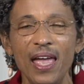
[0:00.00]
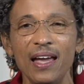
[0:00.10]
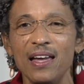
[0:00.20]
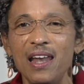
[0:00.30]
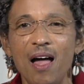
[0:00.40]

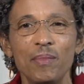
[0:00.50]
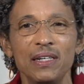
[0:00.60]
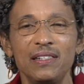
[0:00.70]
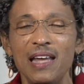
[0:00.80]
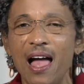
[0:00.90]

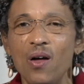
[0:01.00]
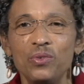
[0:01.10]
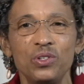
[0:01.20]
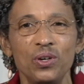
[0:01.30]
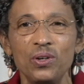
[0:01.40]
economic
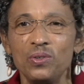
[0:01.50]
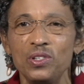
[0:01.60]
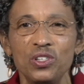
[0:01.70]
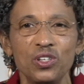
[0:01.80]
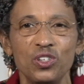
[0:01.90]

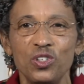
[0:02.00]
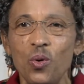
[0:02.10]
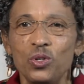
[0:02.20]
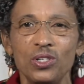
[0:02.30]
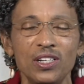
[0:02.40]
downturns, the
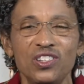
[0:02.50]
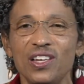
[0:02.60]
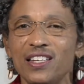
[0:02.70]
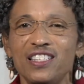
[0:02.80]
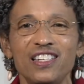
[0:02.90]
social
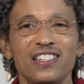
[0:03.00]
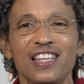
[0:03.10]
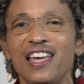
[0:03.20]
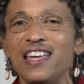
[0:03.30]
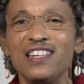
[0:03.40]
injustice,
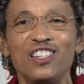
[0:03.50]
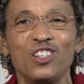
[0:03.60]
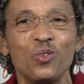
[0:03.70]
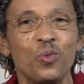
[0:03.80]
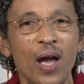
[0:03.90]
the
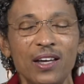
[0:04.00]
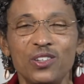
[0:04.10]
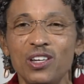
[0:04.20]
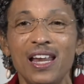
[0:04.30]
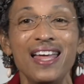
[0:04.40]

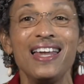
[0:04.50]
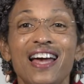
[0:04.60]
insurrection.